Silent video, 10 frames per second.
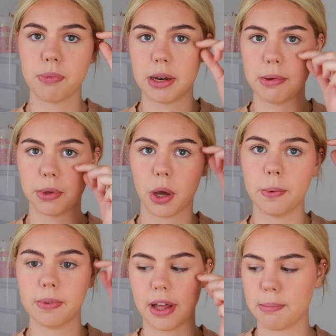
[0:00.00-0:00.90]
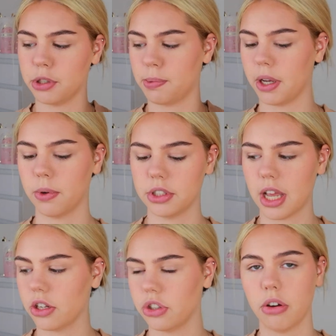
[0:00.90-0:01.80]
many people go with like much bigger ones.
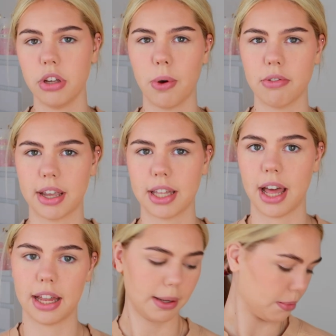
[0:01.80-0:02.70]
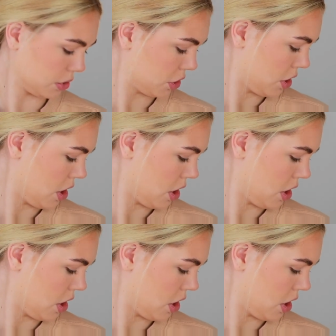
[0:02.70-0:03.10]
I'll show you what a regular highlight brush